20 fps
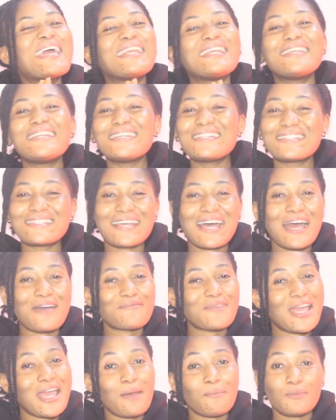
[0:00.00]

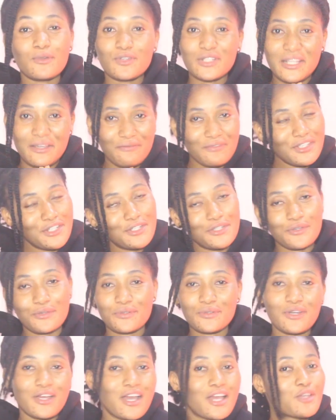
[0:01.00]
anytime I upload a
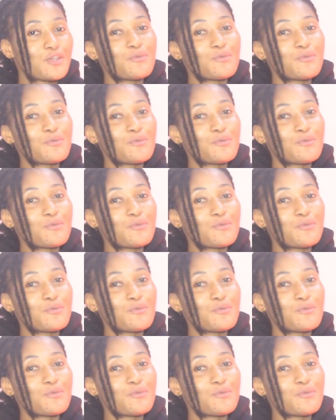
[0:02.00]
video,